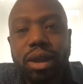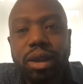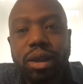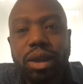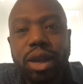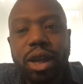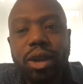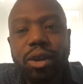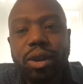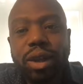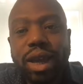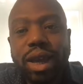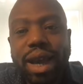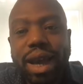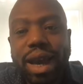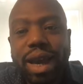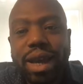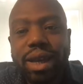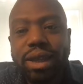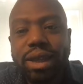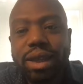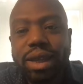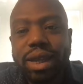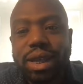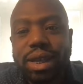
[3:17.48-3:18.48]
Dr.
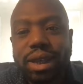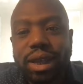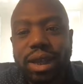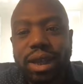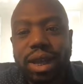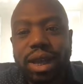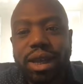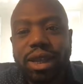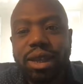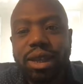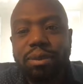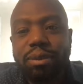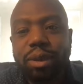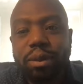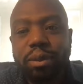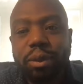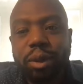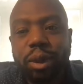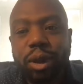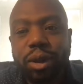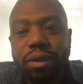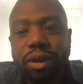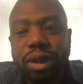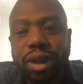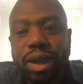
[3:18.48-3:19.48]
Kass is an elected member
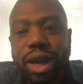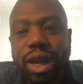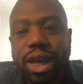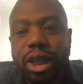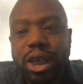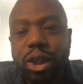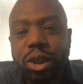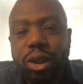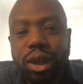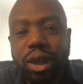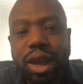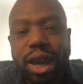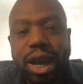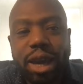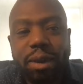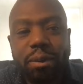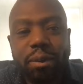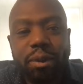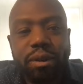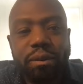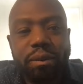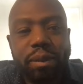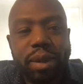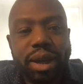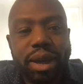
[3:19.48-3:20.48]
of the National
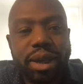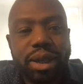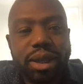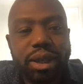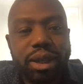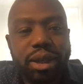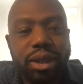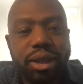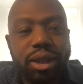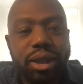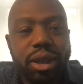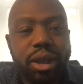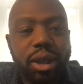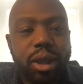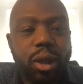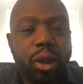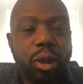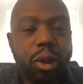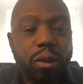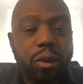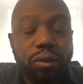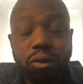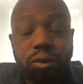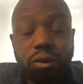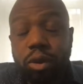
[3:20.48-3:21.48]
Academy of Medicine
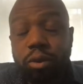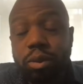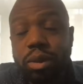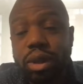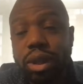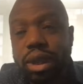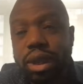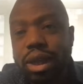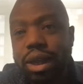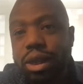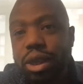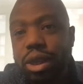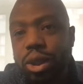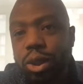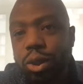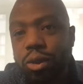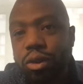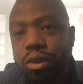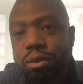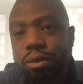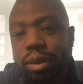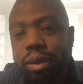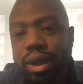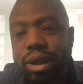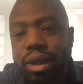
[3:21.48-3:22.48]
formerly the Institute
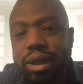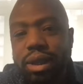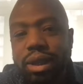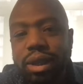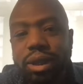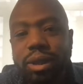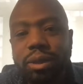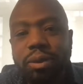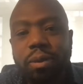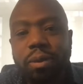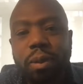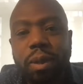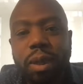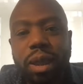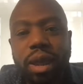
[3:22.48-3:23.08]
of Medicine,